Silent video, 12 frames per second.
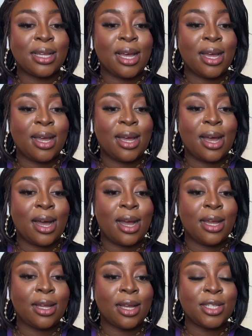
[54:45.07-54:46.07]

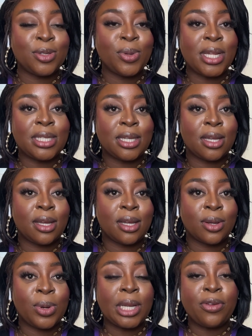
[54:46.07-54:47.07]
I just wanted to
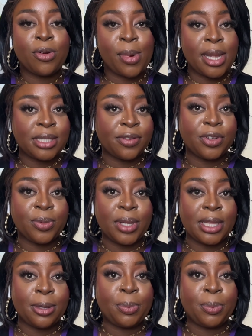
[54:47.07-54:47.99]
quickly remind everyone that